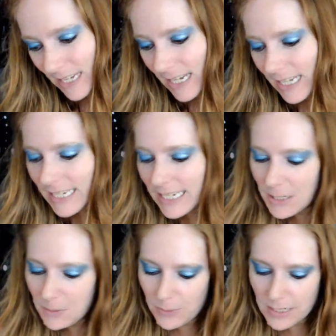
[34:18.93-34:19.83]
He
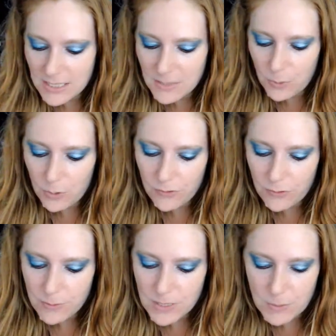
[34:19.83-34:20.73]
could bring support
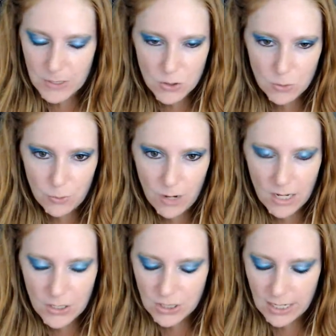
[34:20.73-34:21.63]
from a special
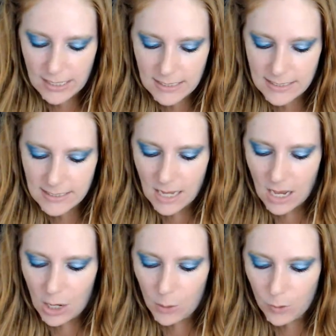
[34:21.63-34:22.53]
project,
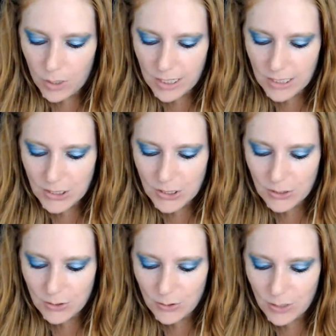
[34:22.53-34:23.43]
a work
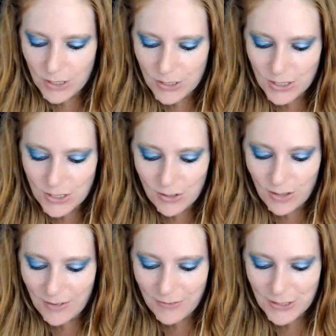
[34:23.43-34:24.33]
issue, or just your
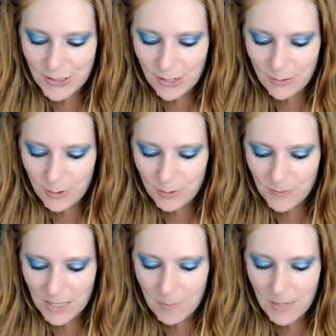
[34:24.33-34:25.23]
life in general.
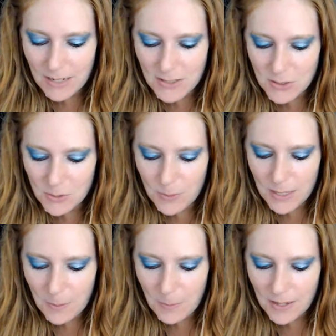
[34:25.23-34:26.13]
He may also
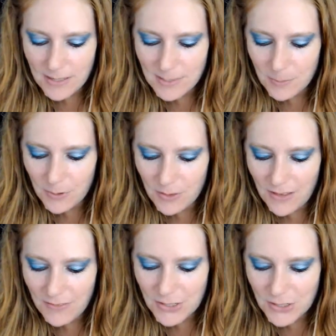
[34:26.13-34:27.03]
be a possible
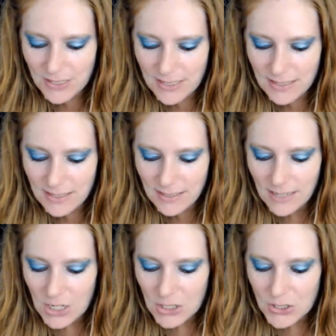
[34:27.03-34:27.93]
love interest.
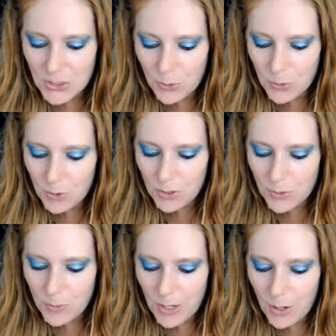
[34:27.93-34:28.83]
So in order to
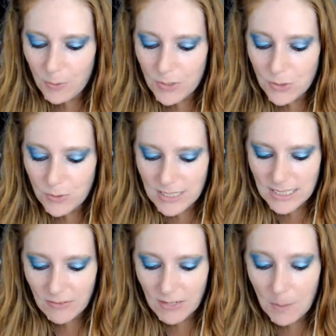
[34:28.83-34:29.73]
be open to
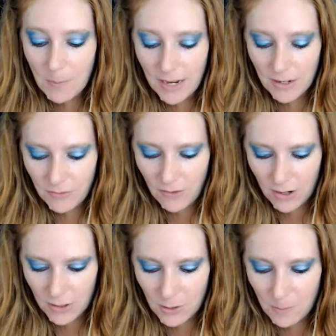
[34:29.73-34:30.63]
receiving a man of
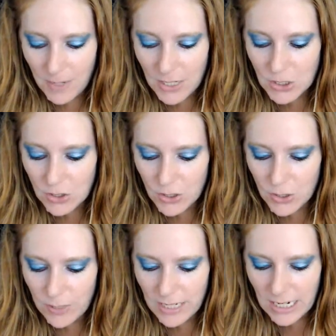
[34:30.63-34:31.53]
honor, make sure
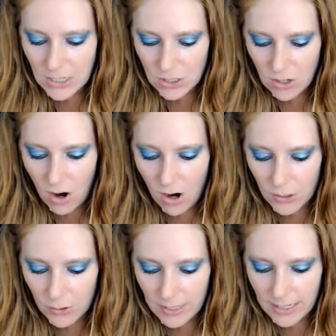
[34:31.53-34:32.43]
you engage in
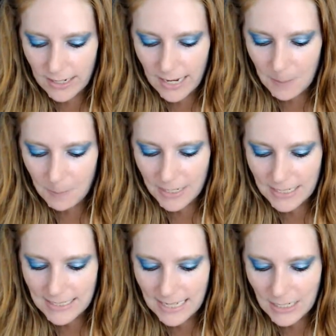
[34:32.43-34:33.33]
honoring and being
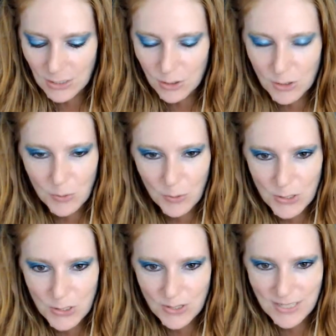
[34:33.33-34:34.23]
tender
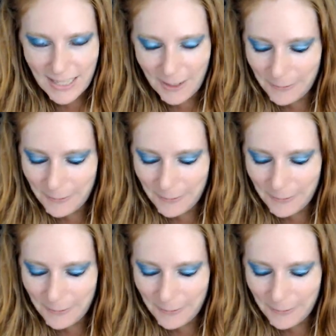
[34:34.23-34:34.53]
towards yourself.